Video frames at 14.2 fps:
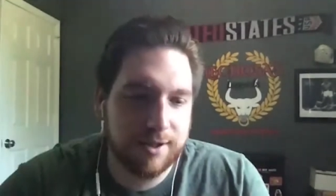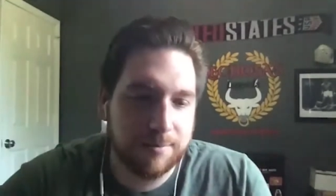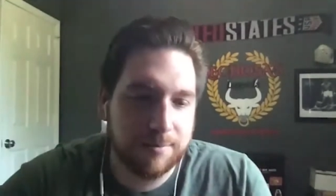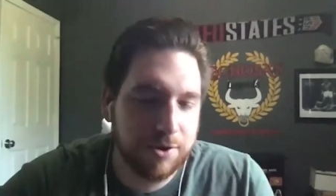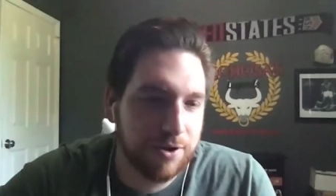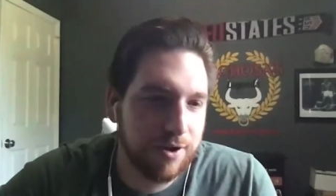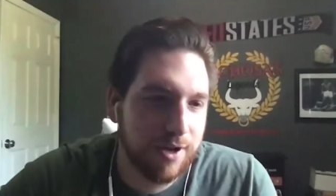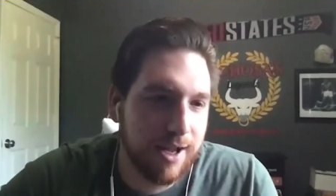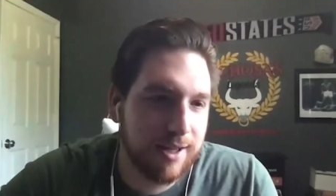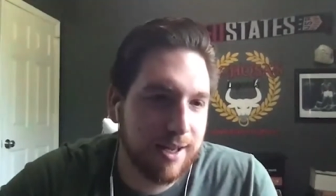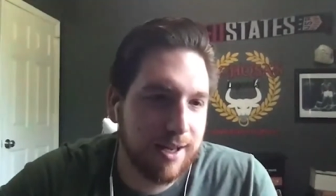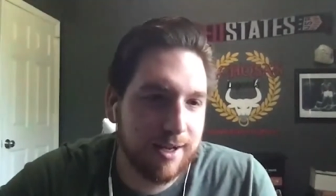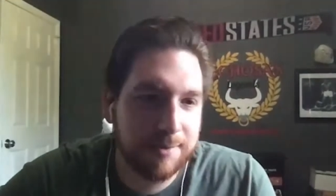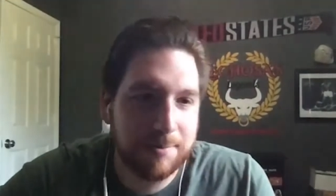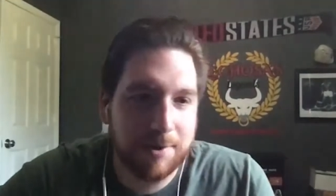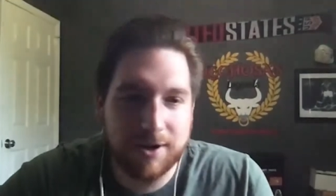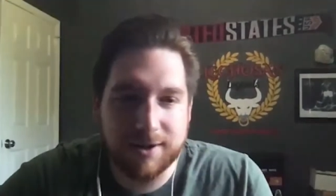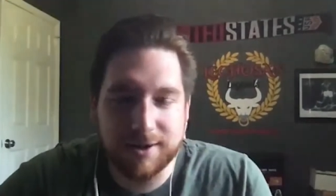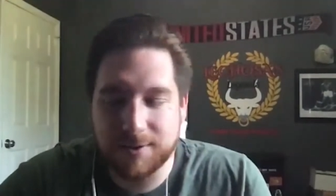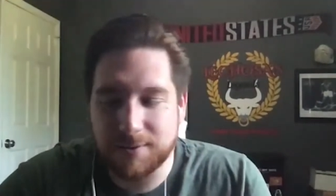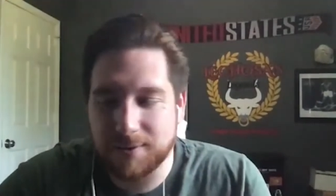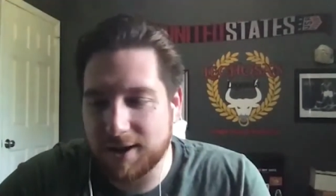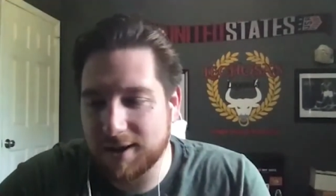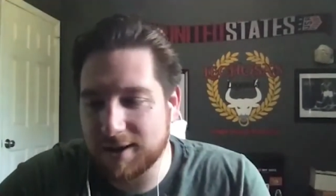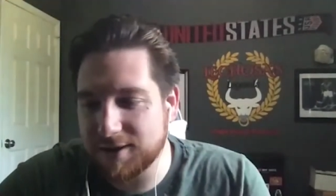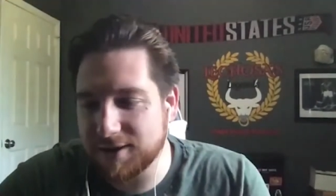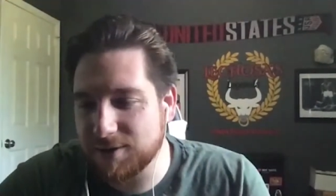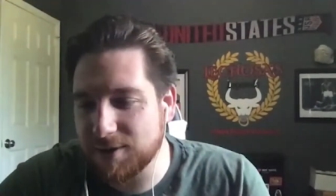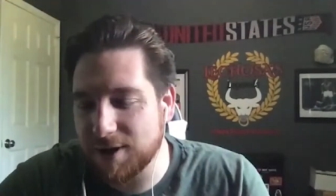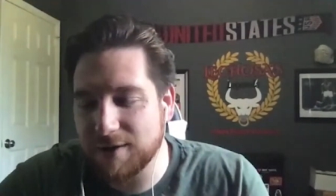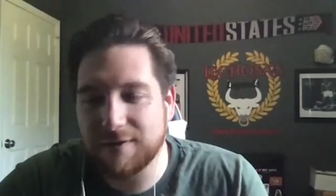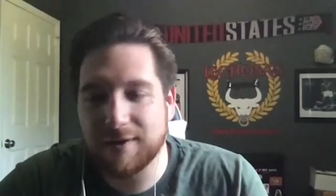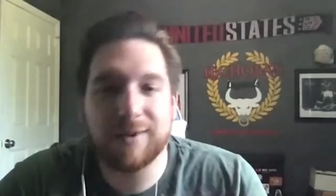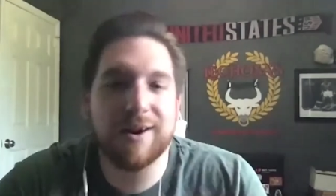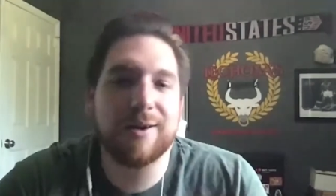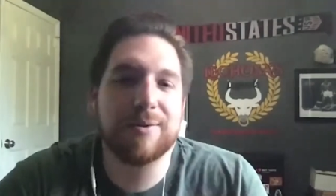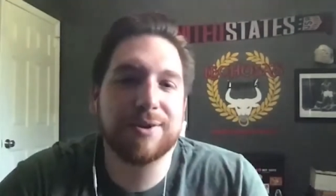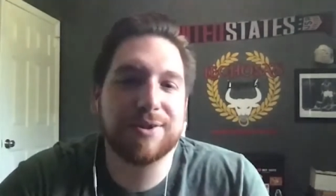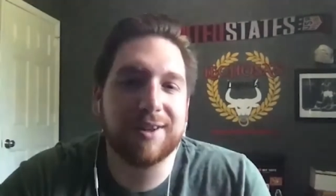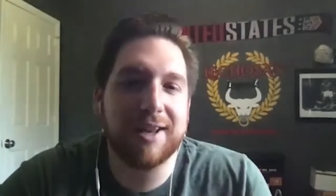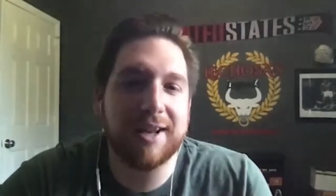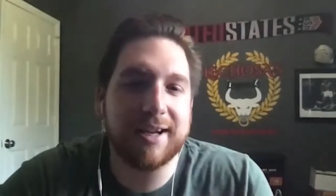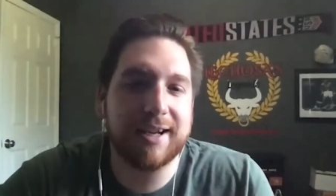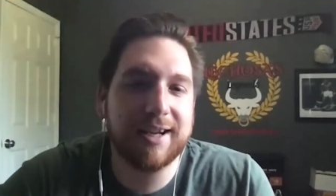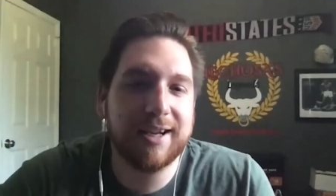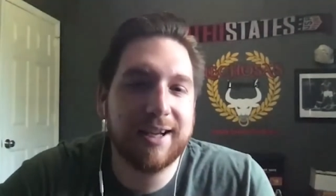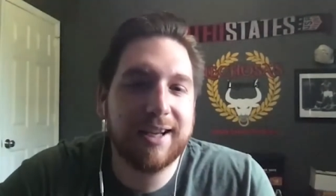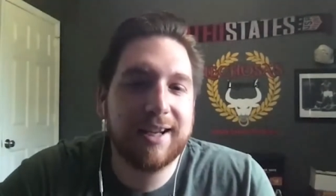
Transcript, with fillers: I'm sure you had that experience as well, and just trying to figure out what you like.